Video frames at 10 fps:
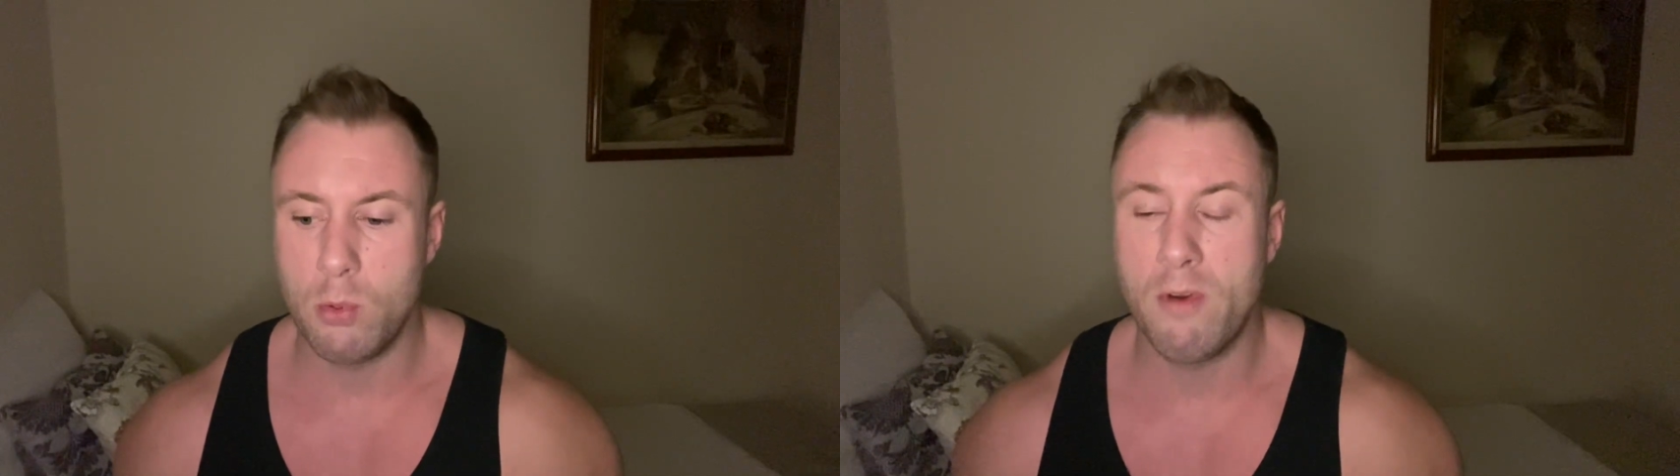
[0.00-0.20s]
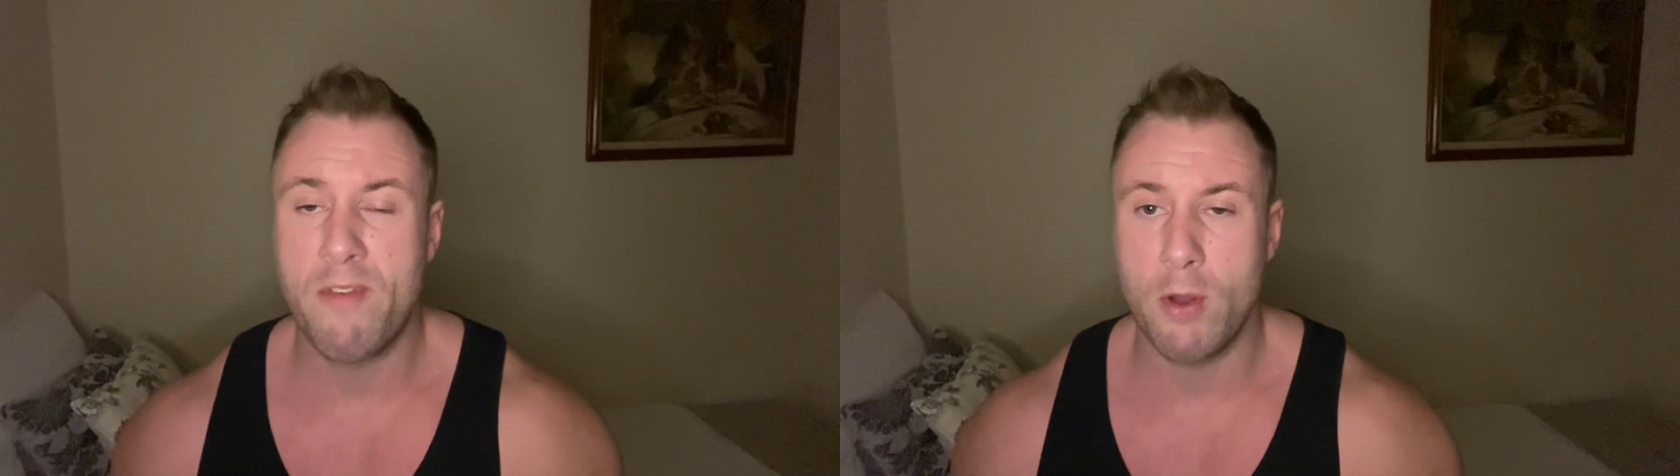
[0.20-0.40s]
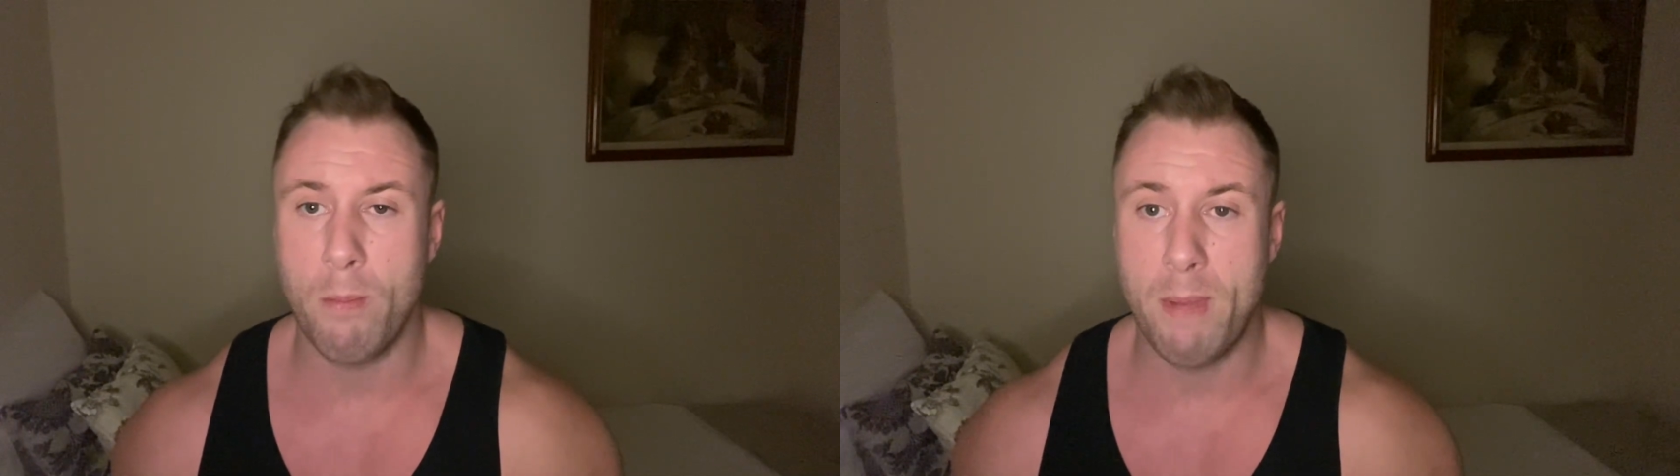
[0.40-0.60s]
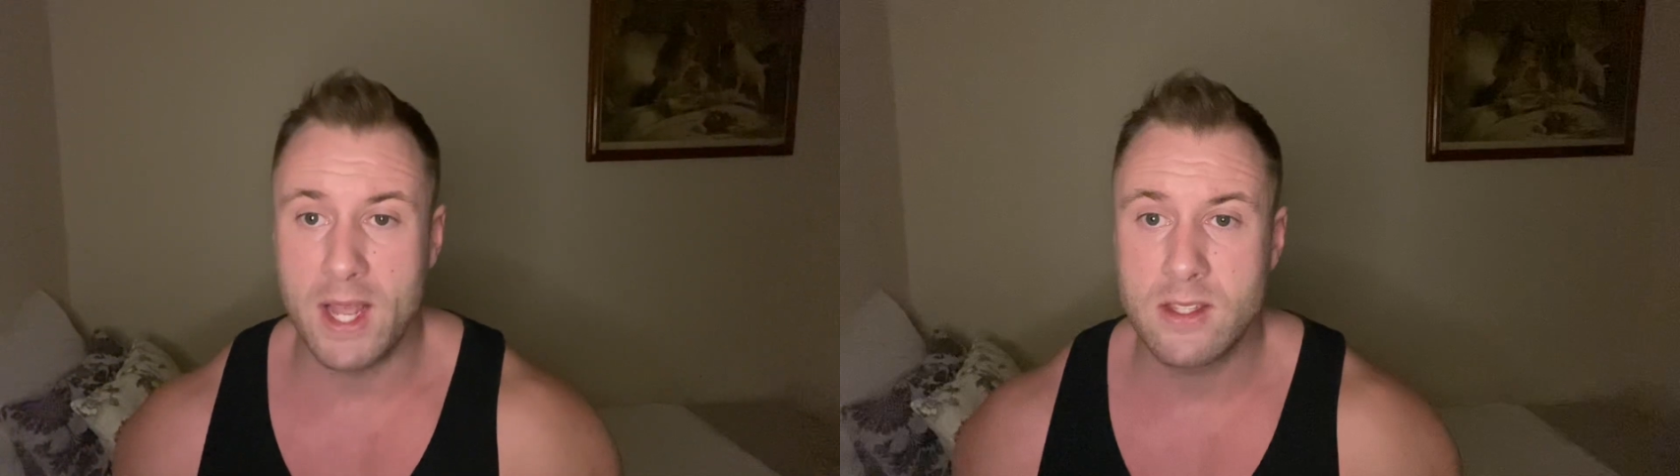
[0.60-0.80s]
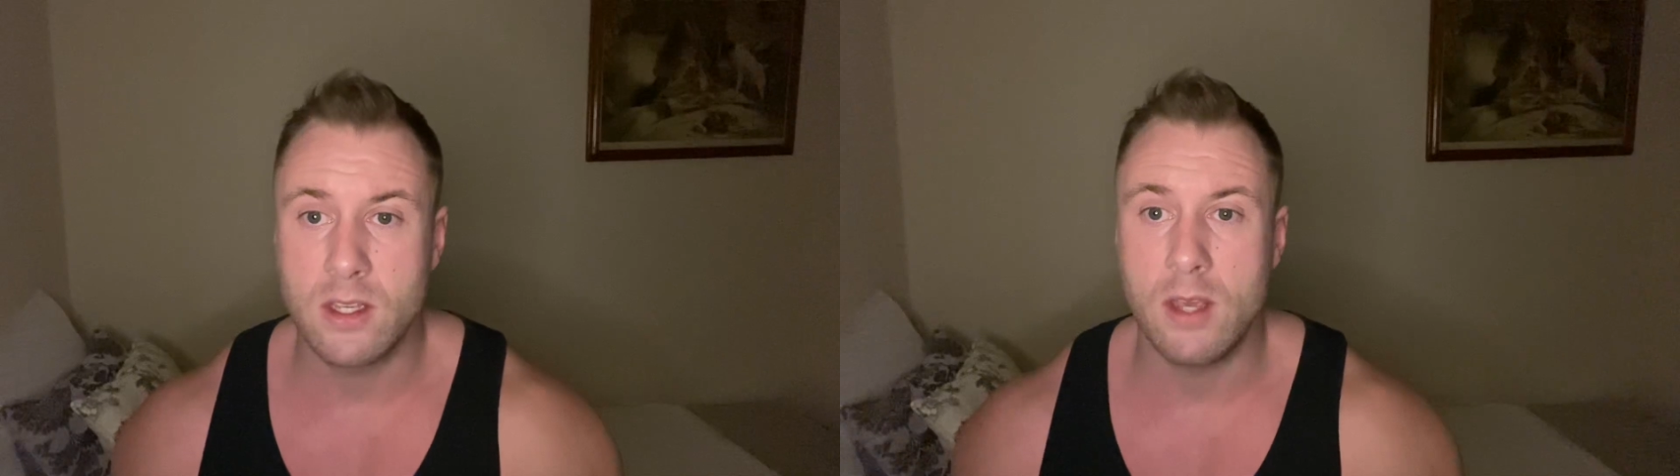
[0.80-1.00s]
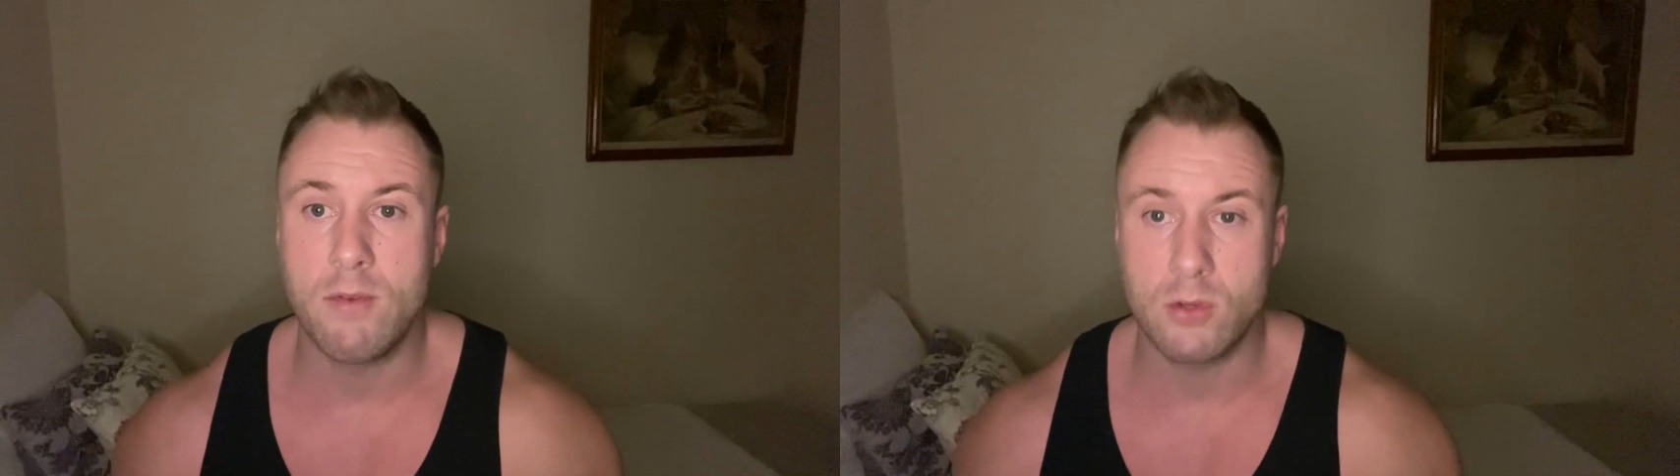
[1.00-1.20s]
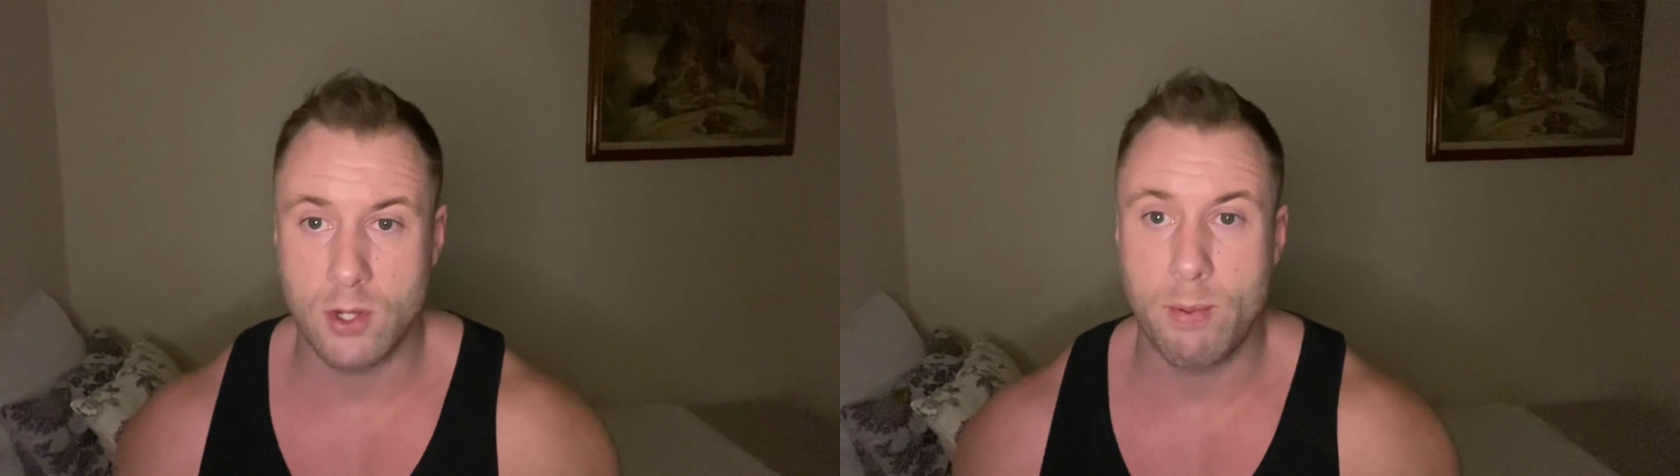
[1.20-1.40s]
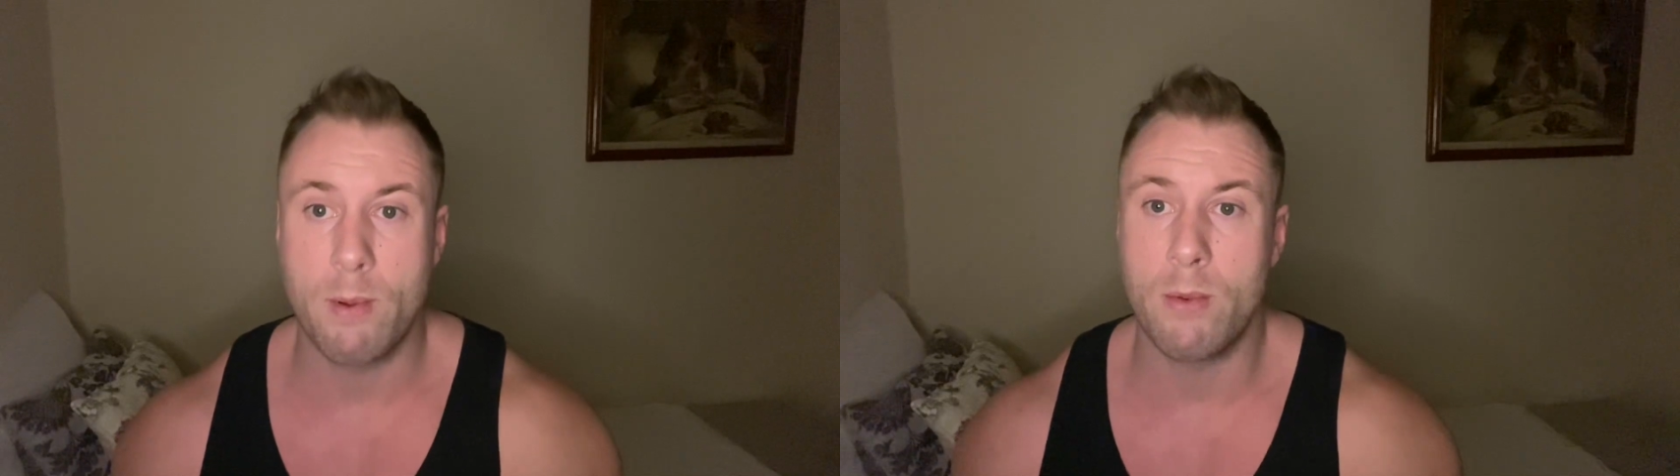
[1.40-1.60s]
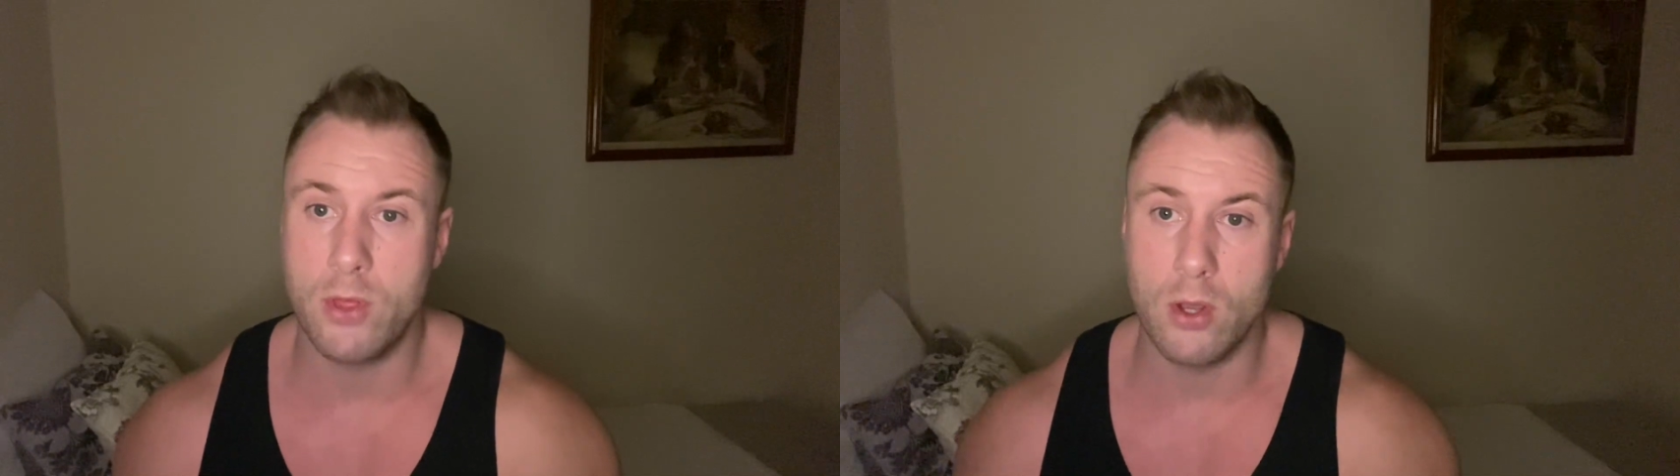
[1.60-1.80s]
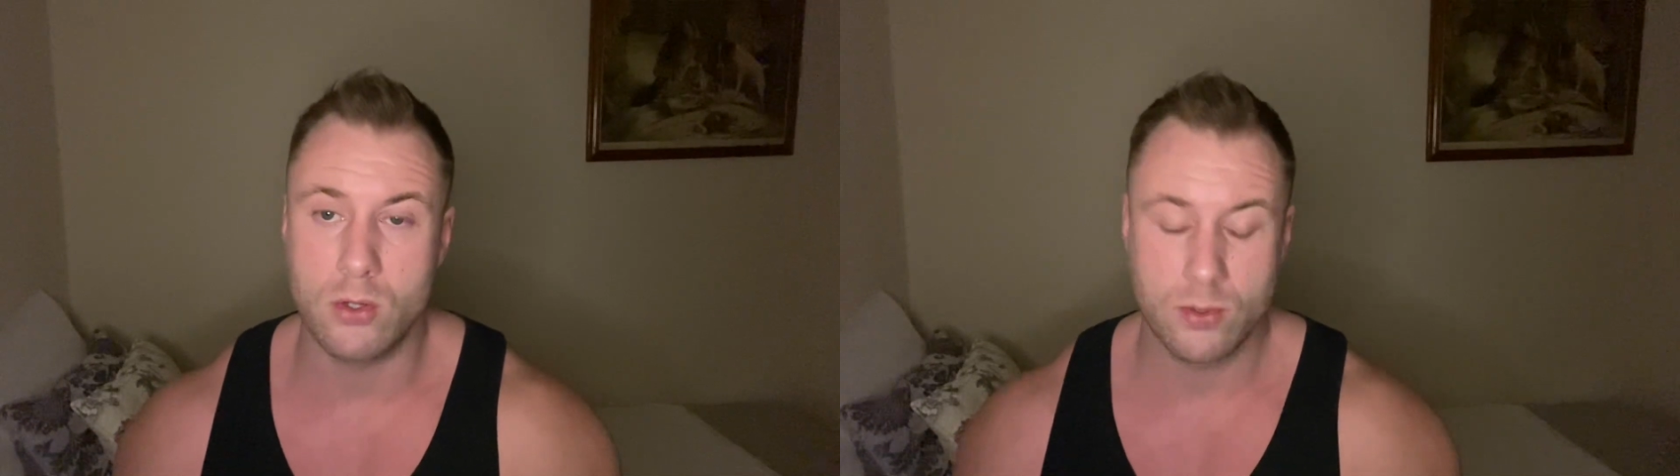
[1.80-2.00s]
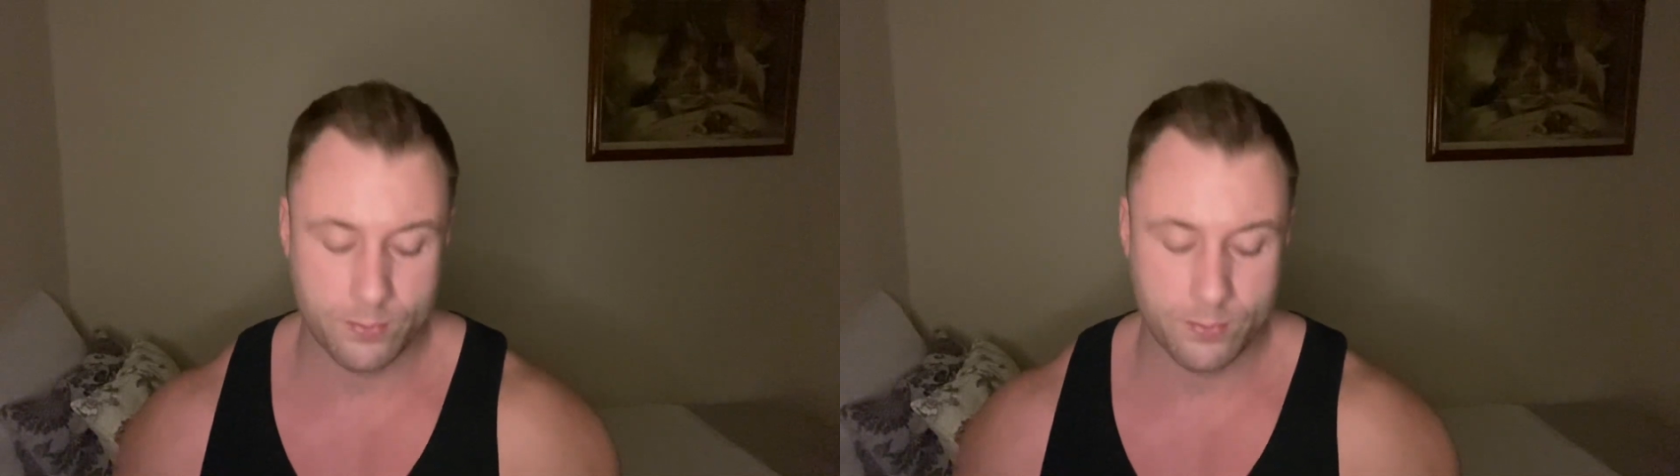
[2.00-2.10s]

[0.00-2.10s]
feel better if you supplement with those.